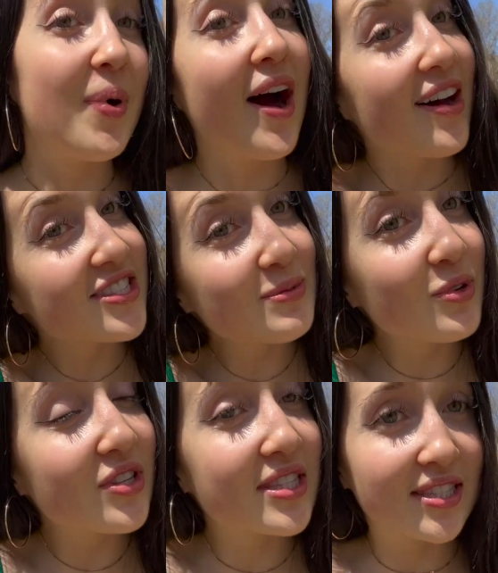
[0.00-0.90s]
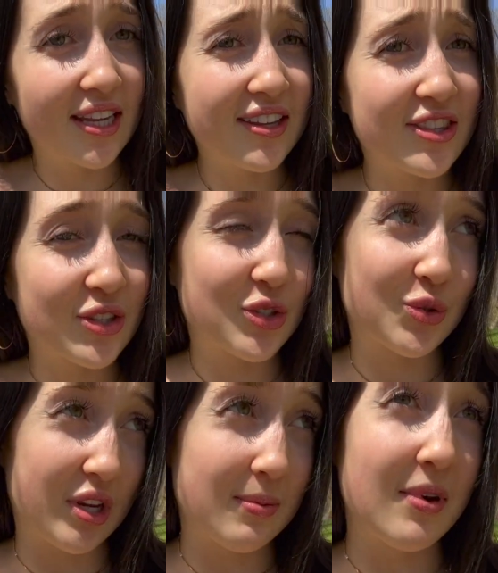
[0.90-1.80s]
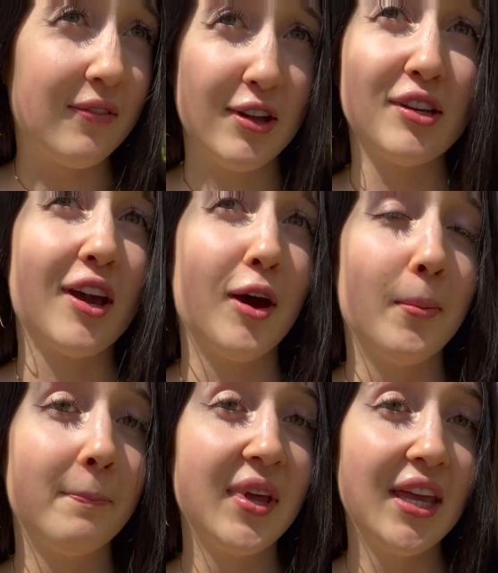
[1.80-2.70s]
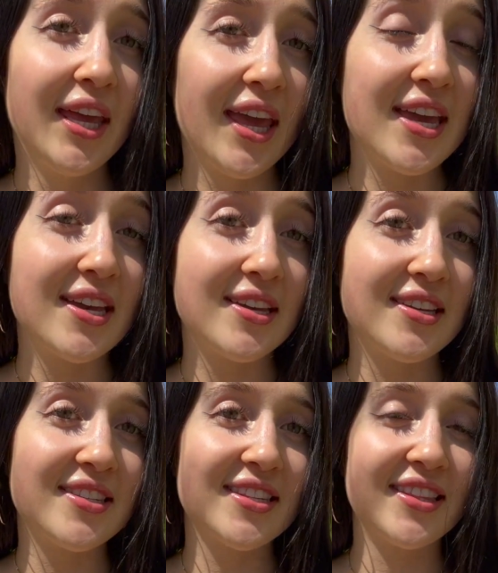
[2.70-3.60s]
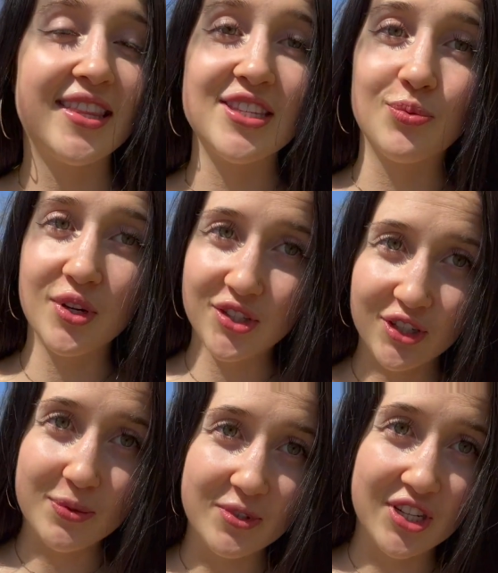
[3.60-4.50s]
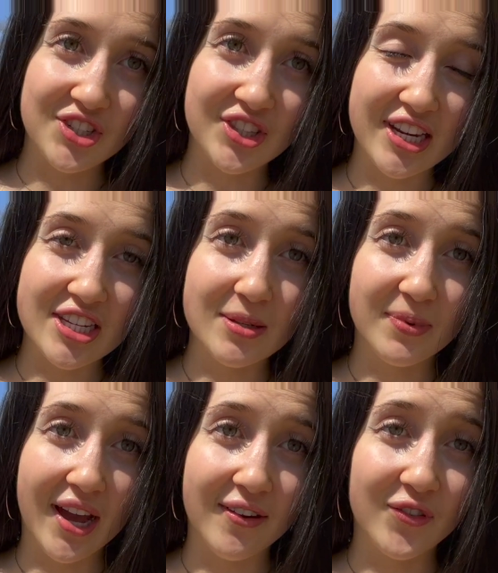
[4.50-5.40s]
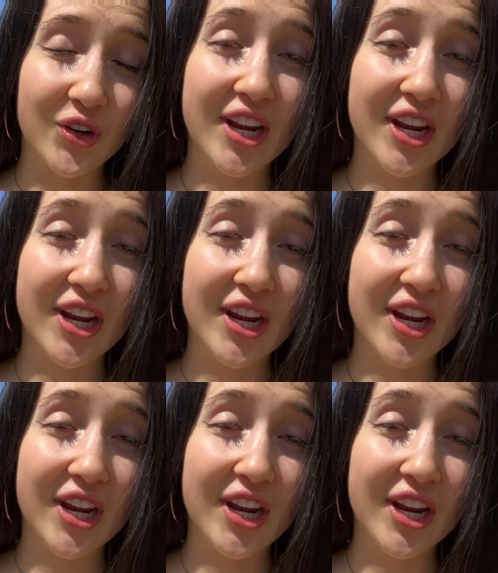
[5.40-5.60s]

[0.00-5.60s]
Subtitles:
Possible 6th stream of income is this research position that I just applied for.